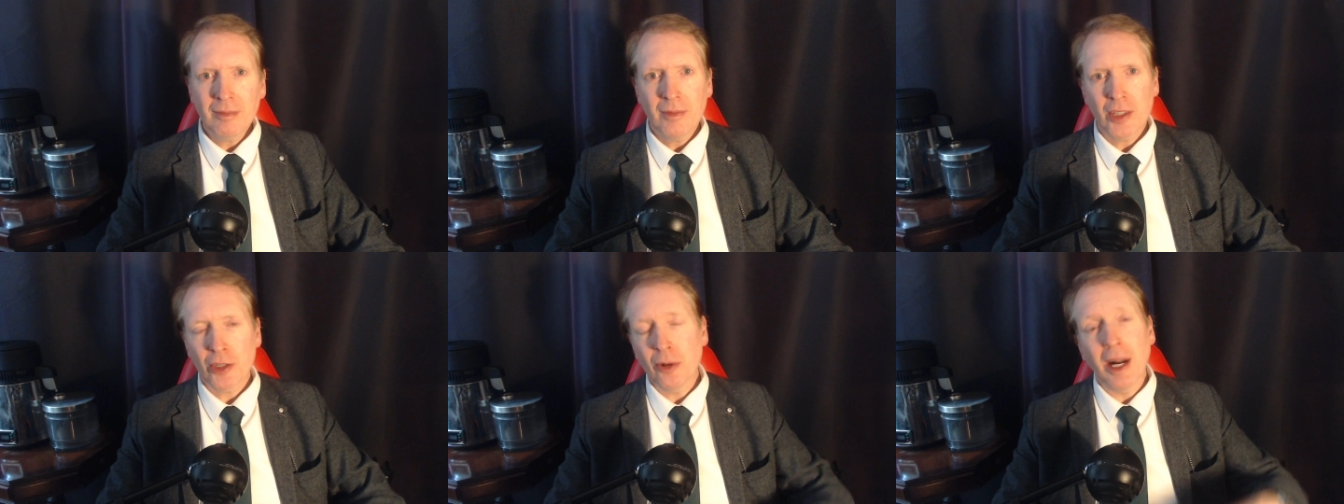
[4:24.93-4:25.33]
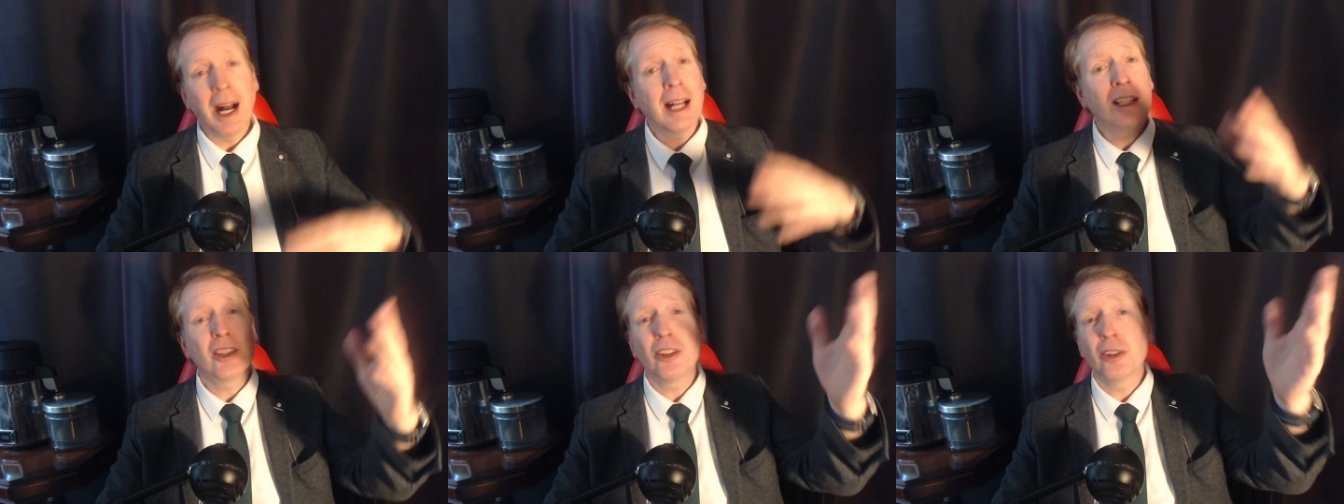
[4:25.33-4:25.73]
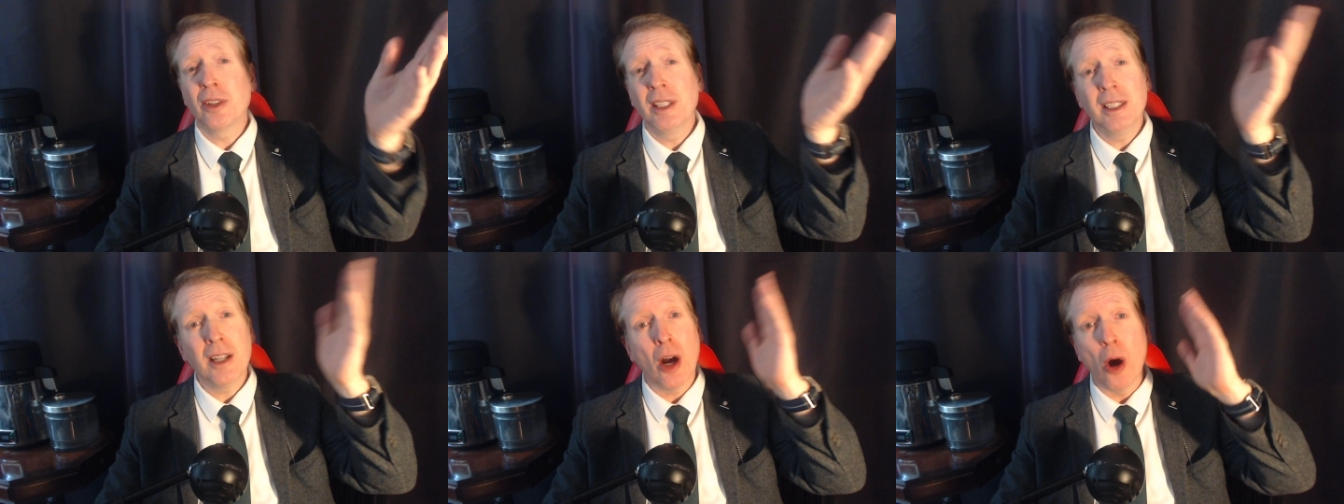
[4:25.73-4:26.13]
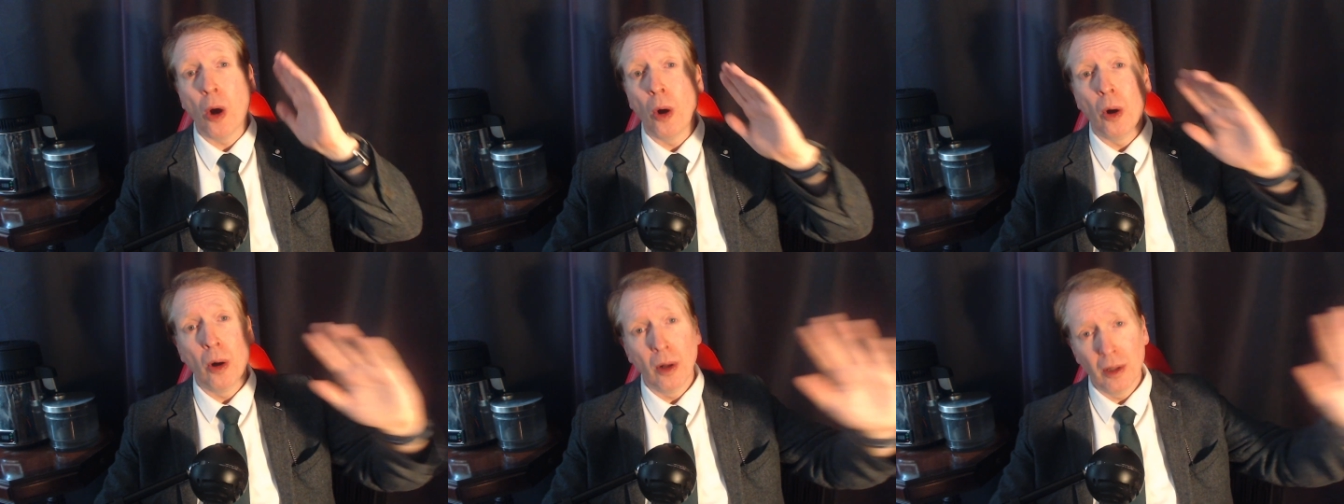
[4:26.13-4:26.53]
So I had to clear
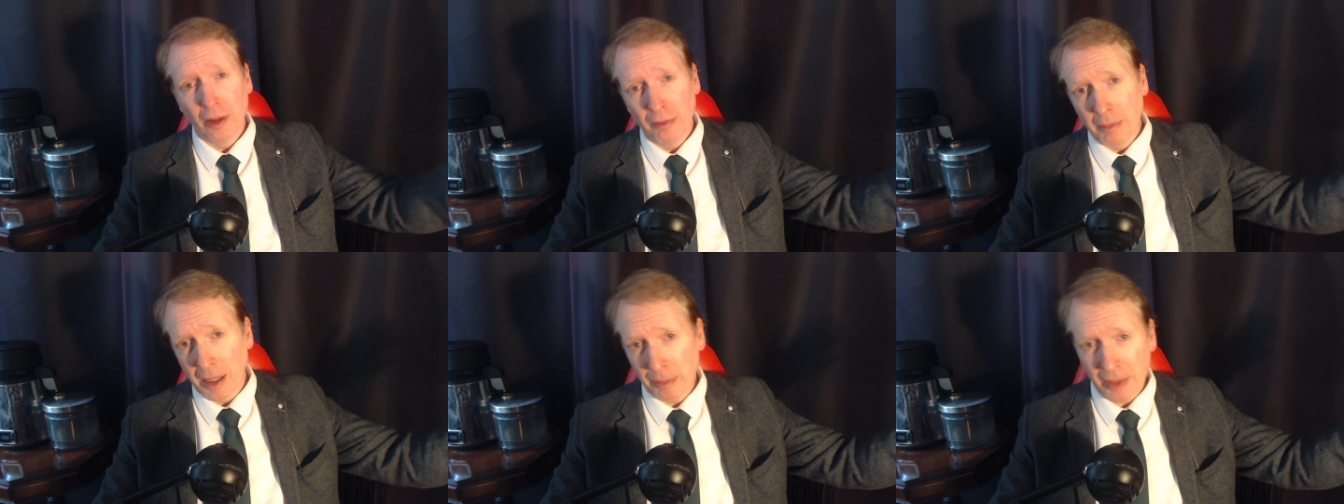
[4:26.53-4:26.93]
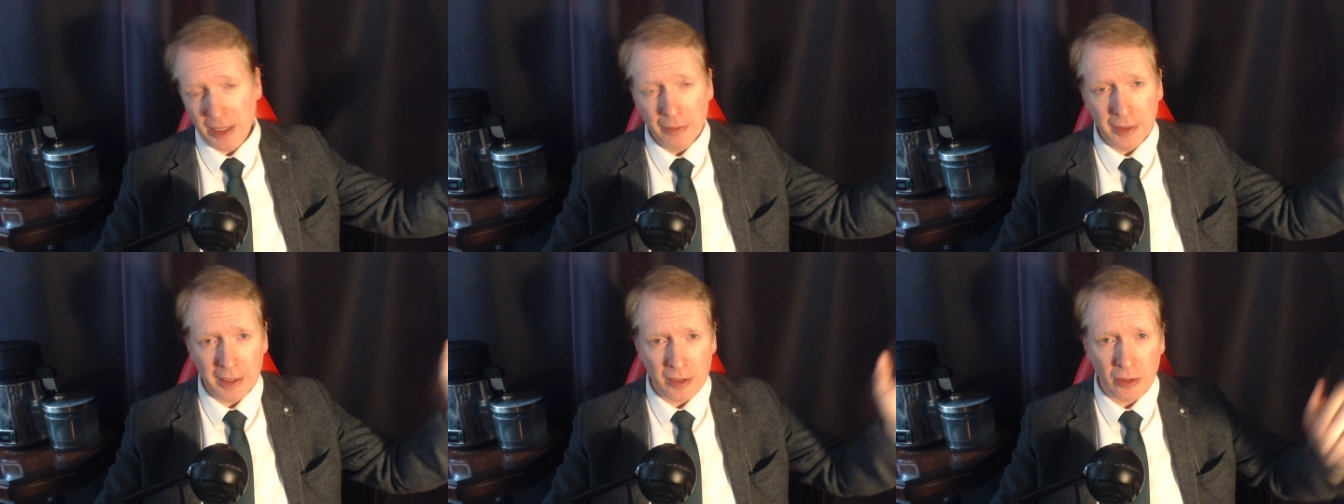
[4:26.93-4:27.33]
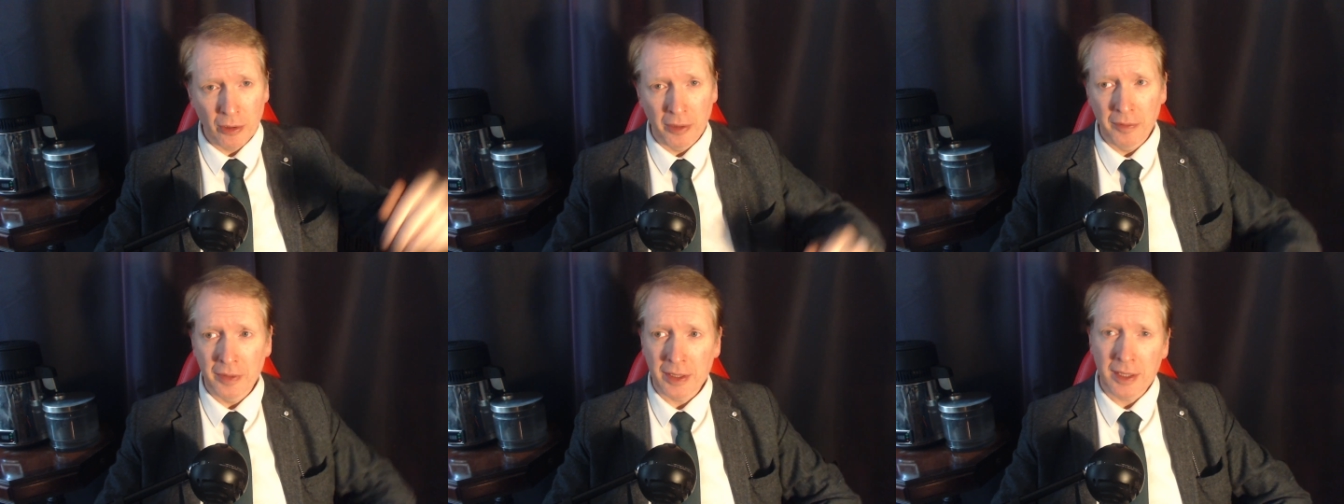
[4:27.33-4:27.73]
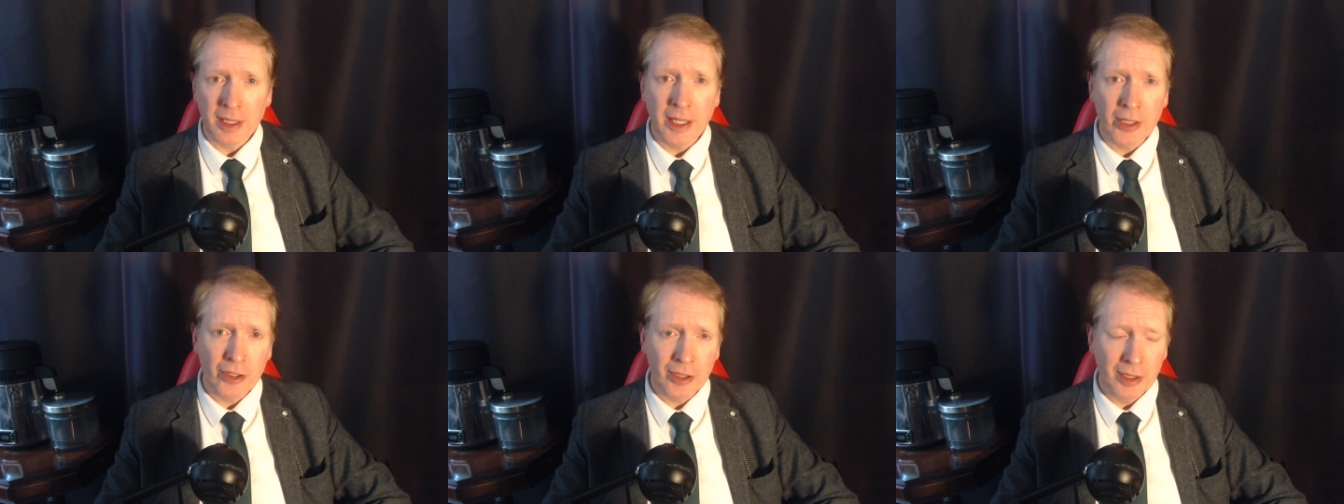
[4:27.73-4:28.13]
all of my previous
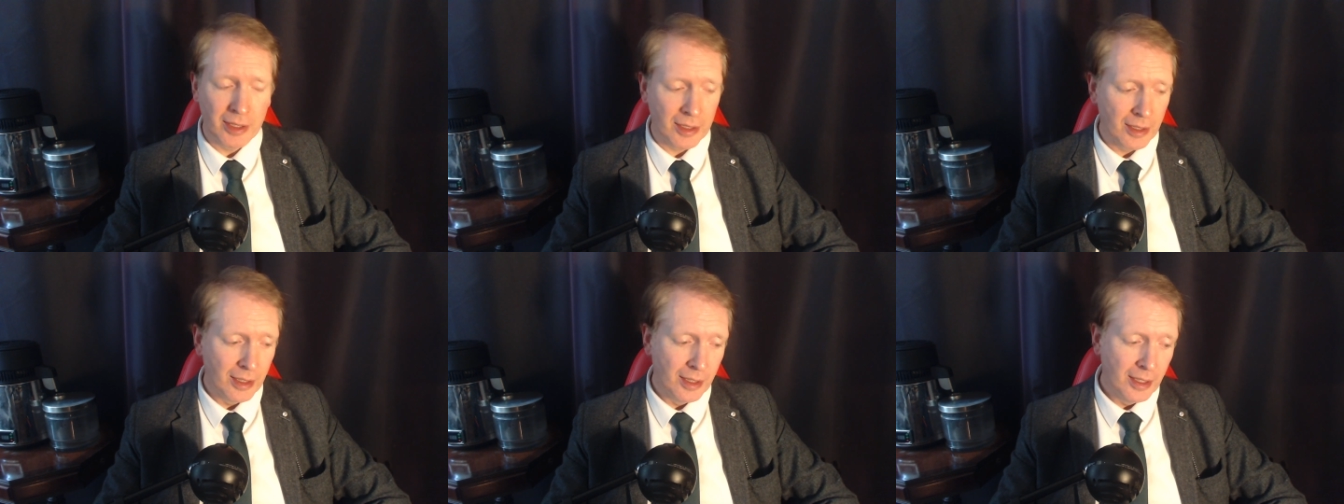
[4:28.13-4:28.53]
conversations.